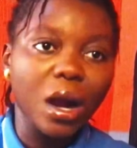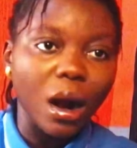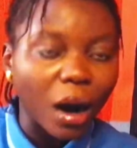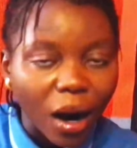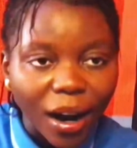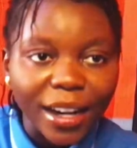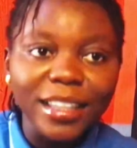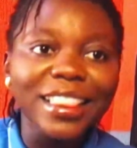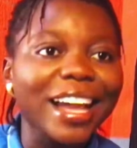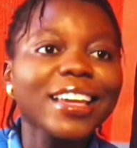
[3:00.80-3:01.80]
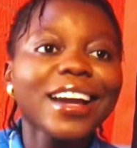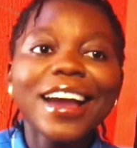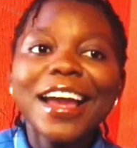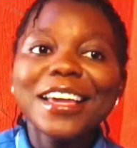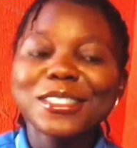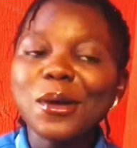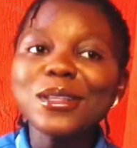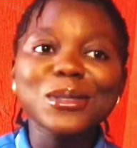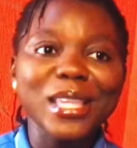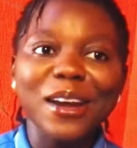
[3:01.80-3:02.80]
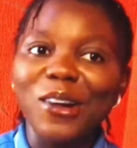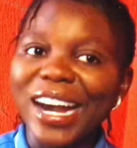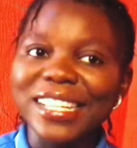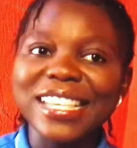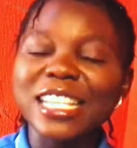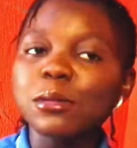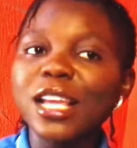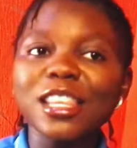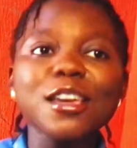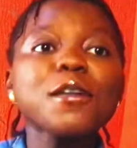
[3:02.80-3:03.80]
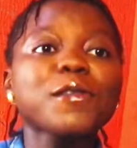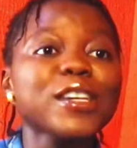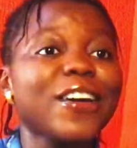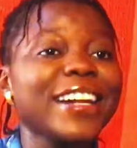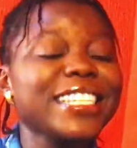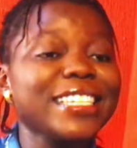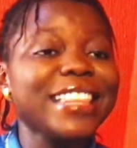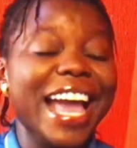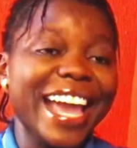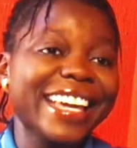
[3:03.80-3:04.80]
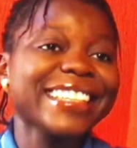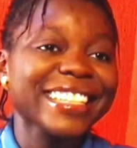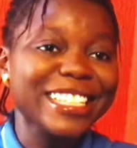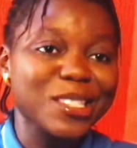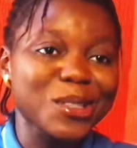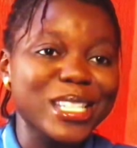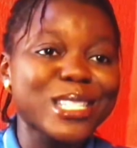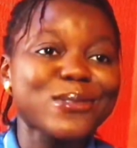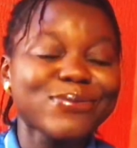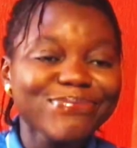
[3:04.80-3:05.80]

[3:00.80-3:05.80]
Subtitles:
guy. Like, it's good to stay quiet, especially if you already like it is